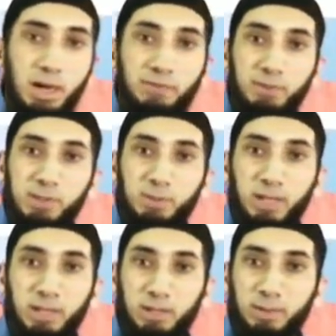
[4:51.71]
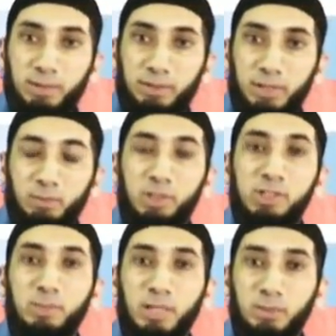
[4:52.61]
After Bismillah ar-Rahman ar-Rahim, what
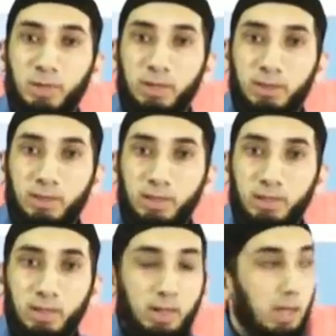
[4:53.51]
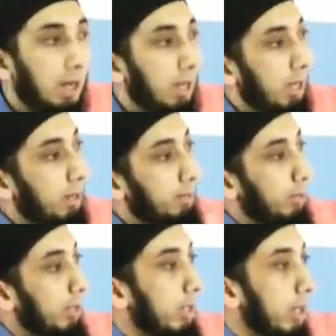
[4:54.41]
does it begin with?
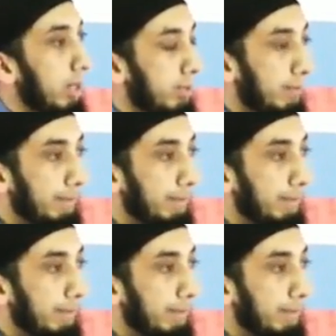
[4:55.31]
Alhamdulillah.